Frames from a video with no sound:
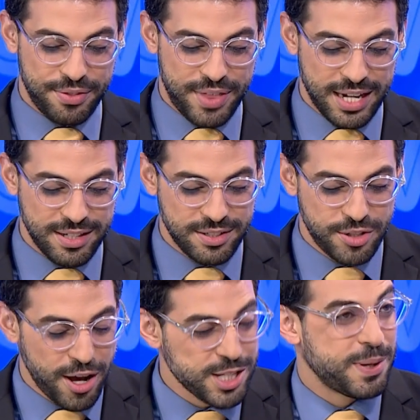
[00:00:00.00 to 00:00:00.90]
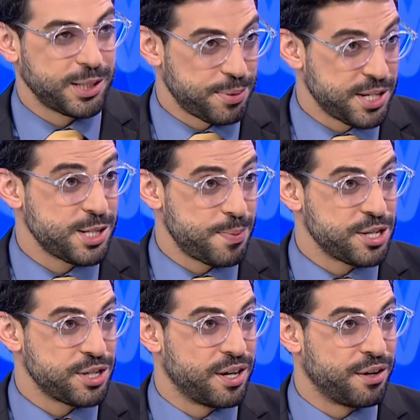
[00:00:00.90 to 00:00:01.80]
that talks about the
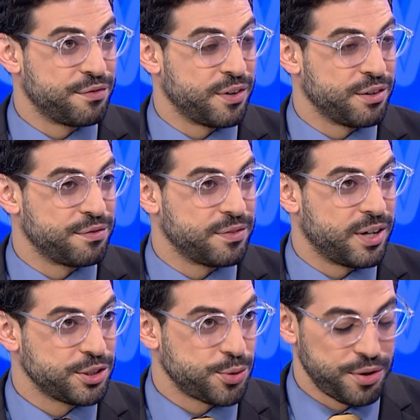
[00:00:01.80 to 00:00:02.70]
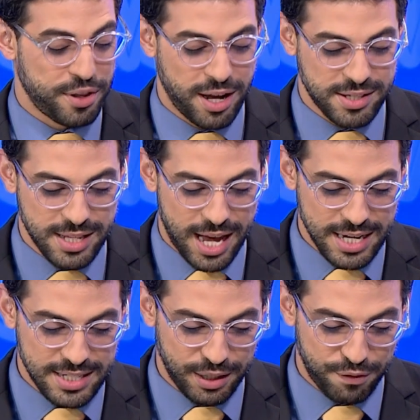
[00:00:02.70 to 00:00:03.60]
participation of ultra-Orthodox in the
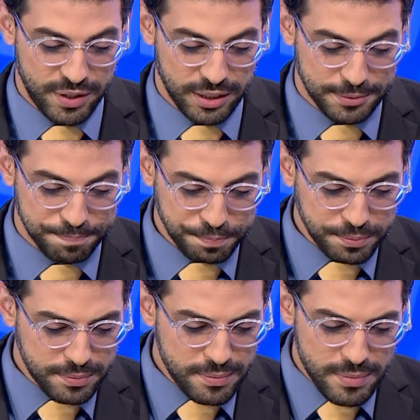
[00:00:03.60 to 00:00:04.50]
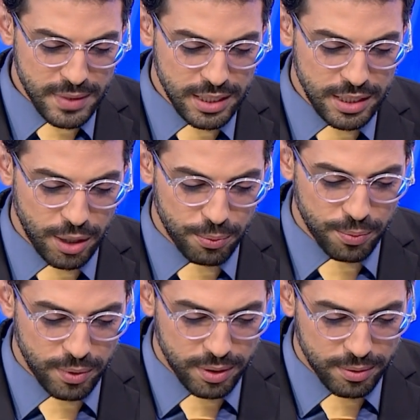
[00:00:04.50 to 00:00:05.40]
high-tech field. You know,
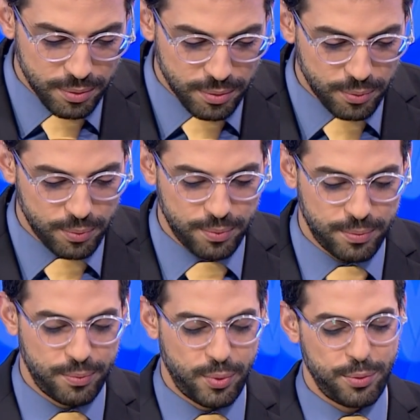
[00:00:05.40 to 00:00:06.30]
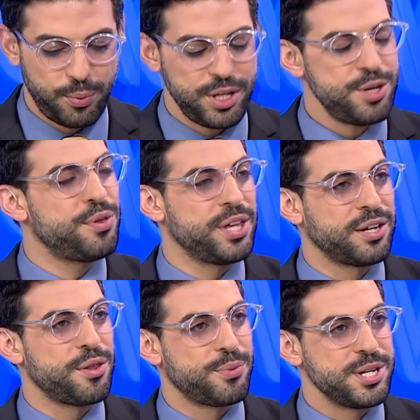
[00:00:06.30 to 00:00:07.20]
what do you think
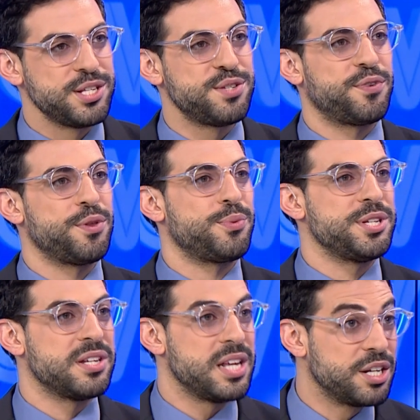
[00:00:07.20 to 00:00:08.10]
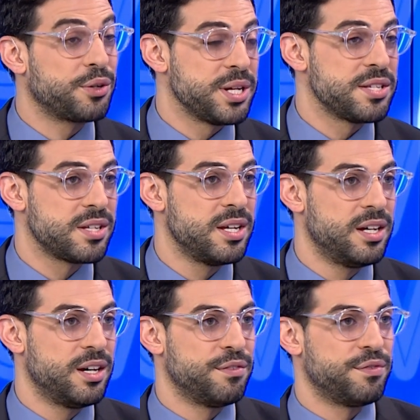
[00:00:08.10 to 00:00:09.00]
are the reasons for the recent increase
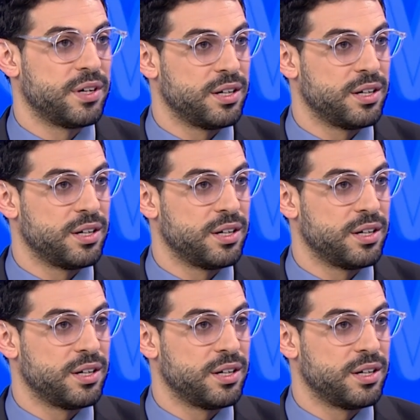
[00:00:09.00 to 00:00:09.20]
of